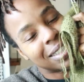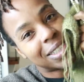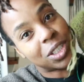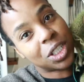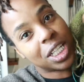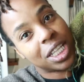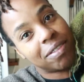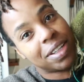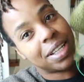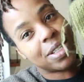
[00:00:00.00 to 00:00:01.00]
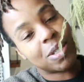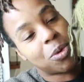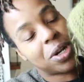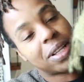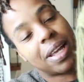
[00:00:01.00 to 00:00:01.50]
It's looking lovely in this
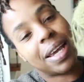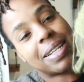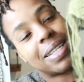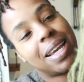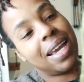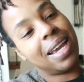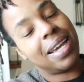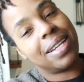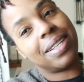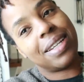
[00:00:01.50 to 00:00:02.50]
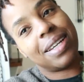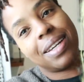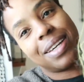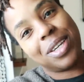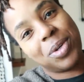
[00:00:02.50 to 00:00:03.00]
morning light, and
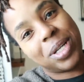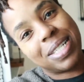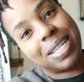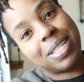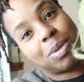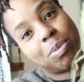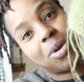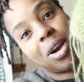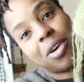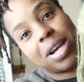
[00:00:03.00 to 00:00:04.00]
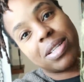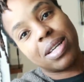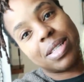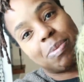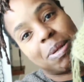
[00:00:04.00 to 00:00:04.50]
you can see some
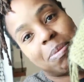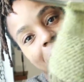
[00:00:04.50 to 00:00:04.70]
progress has been